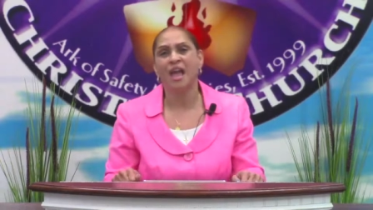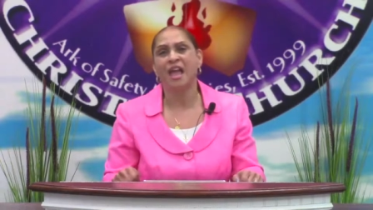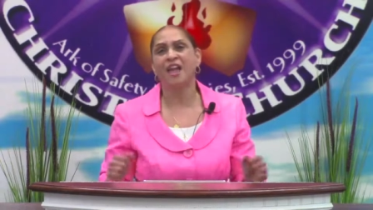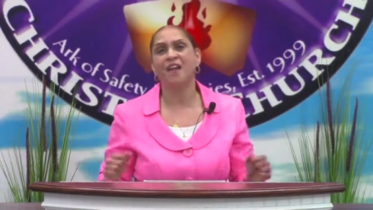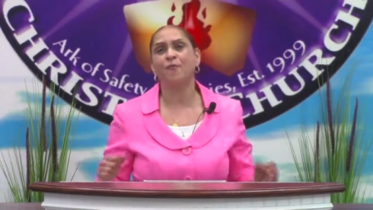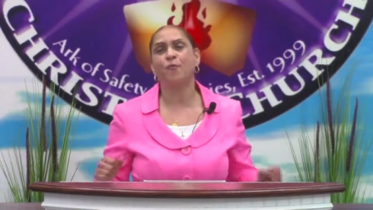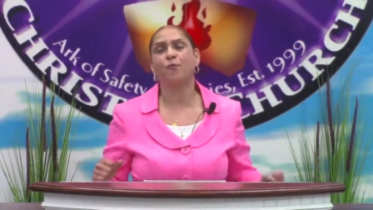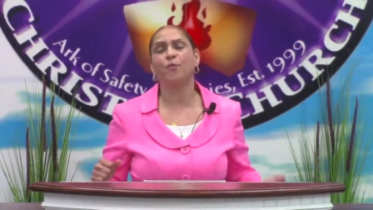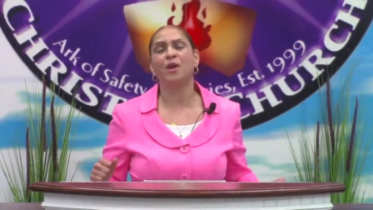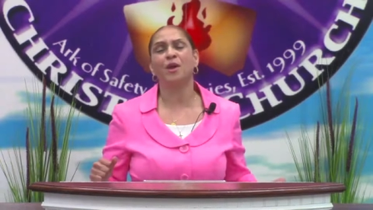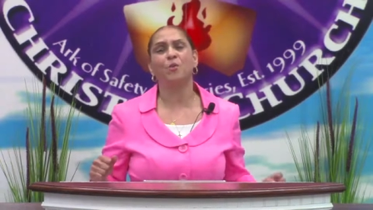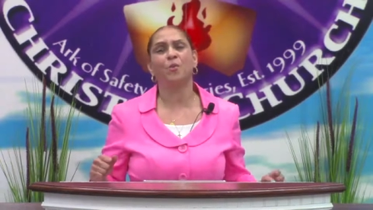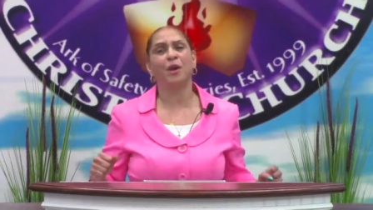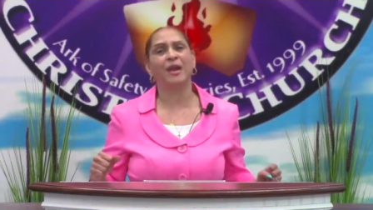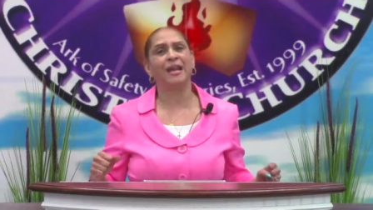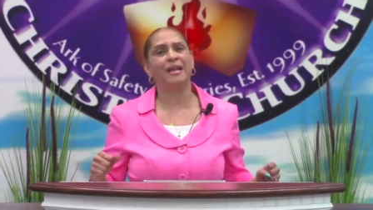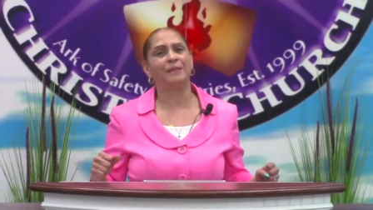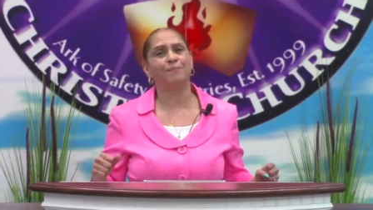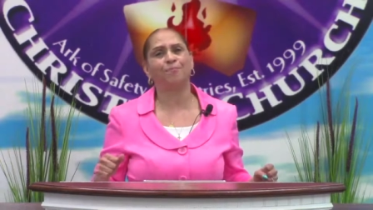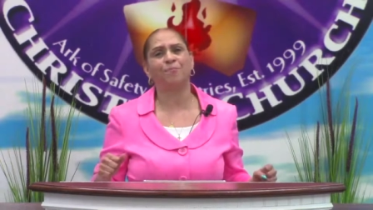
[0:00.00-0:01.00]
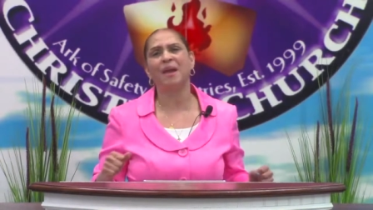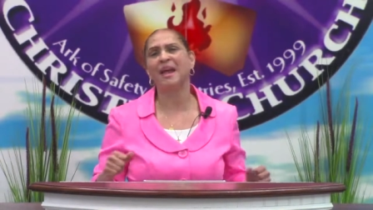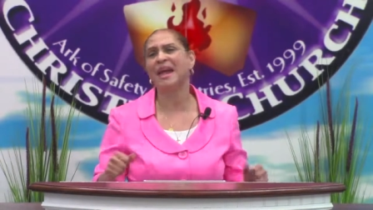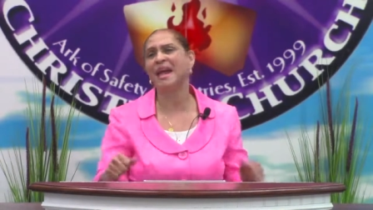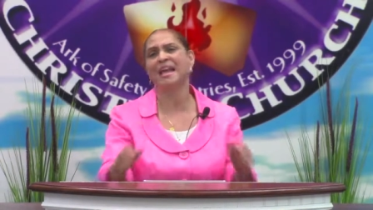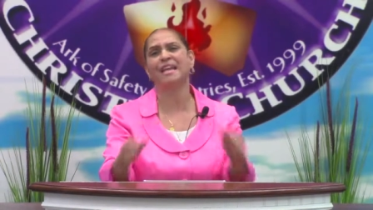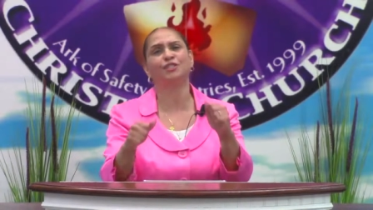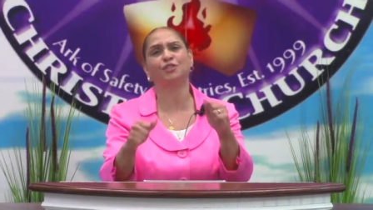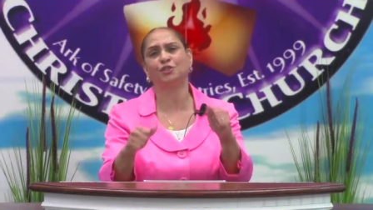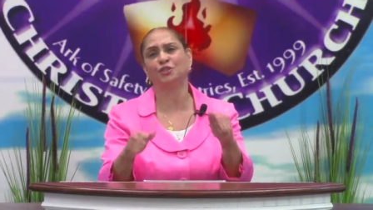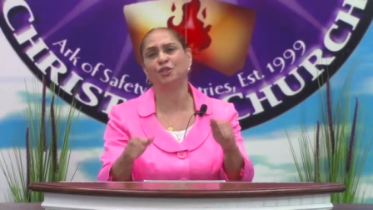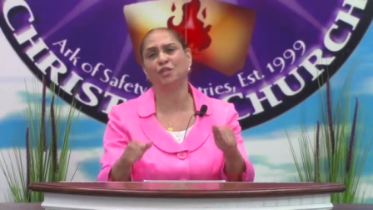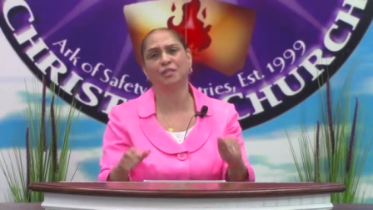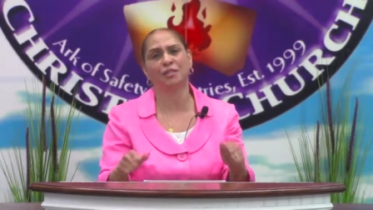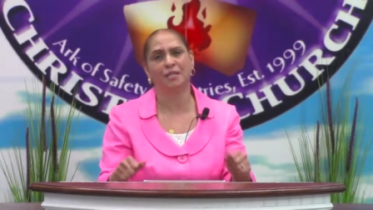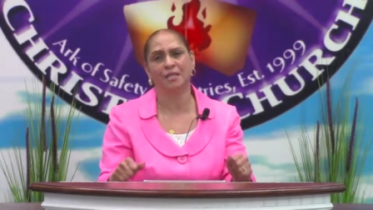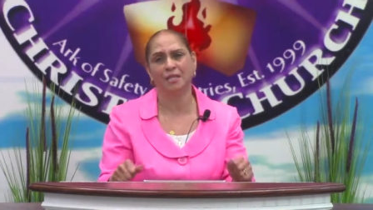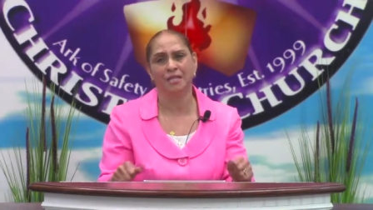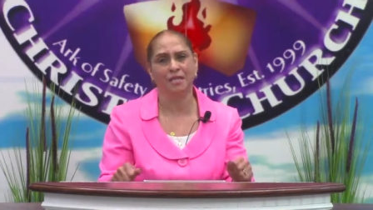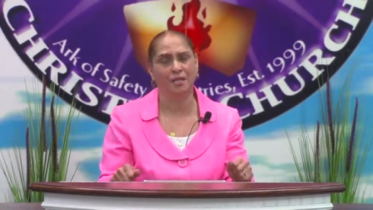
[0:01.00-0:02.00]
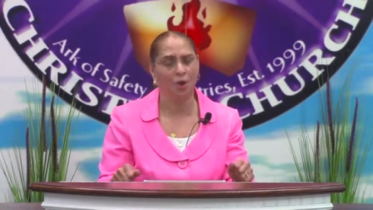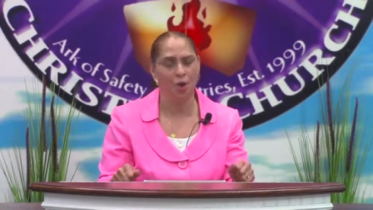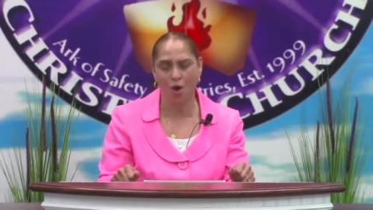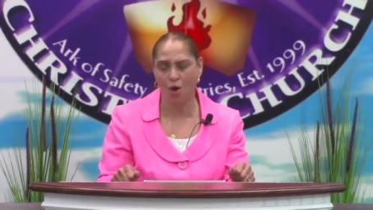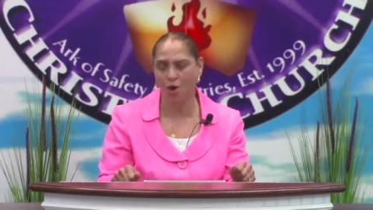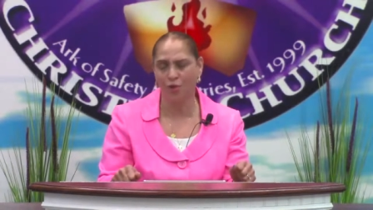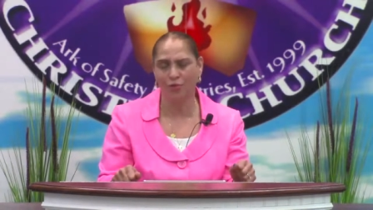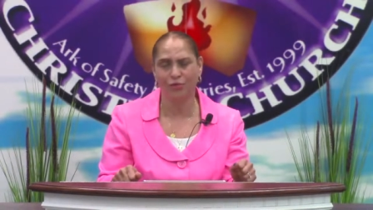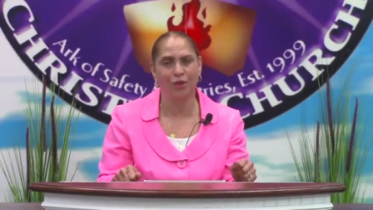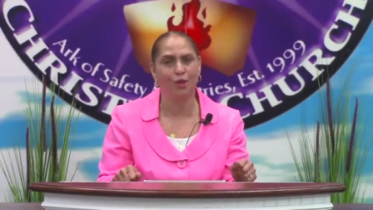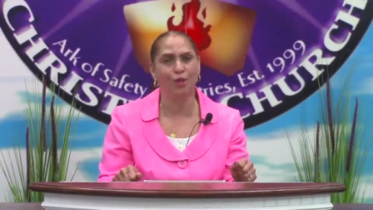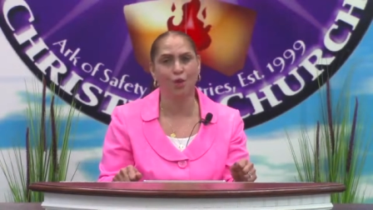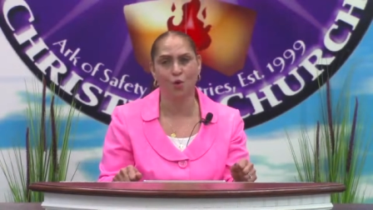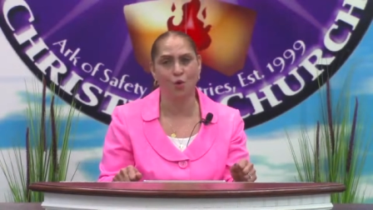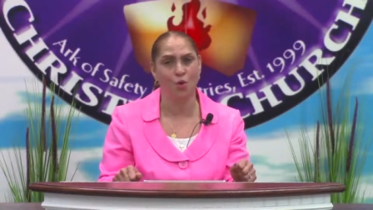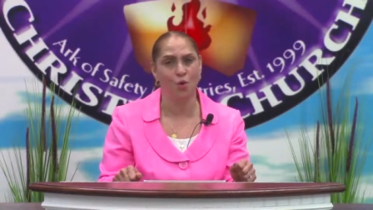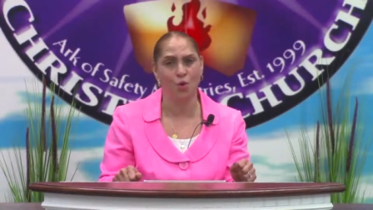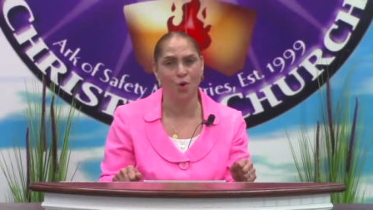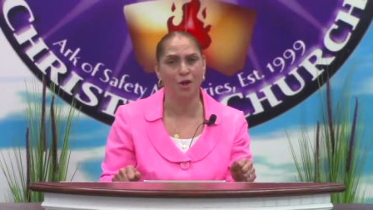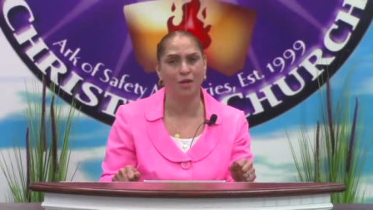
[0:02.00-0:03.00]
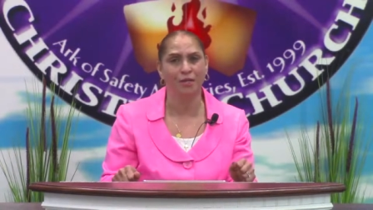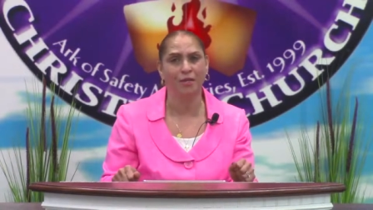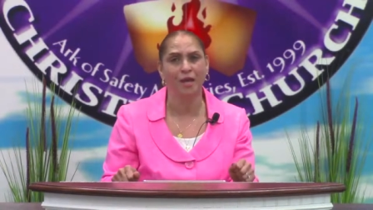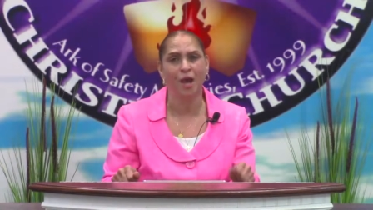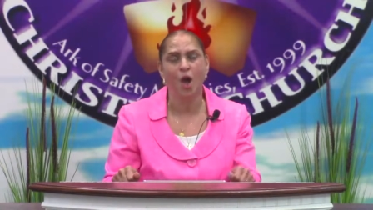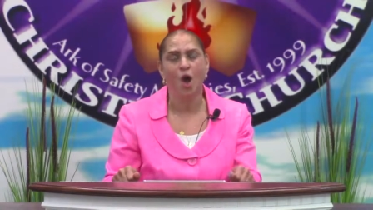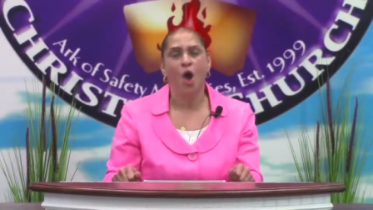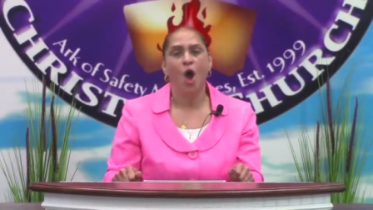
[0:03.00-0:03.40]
if we wait patiently on the Lord,